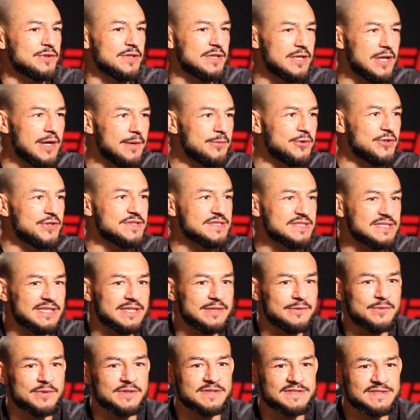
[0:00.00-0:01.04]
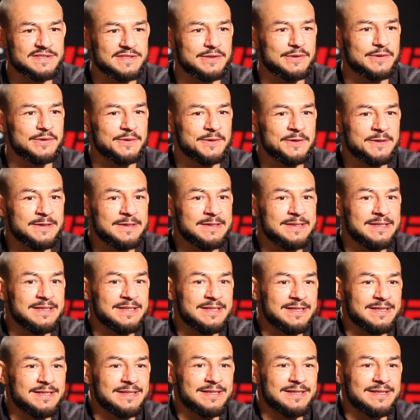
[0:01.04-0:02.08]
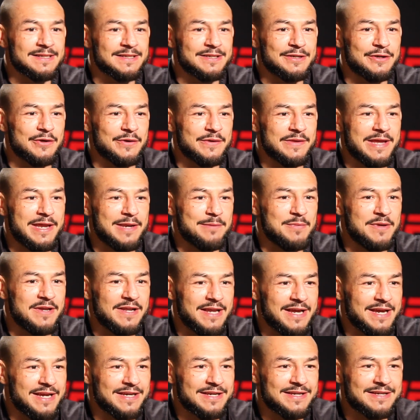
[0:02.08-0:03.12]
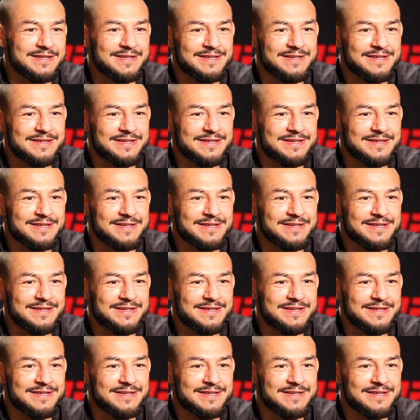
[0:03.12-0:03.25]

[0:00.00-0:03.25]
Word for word: The W E C was still, you know, they'd be like,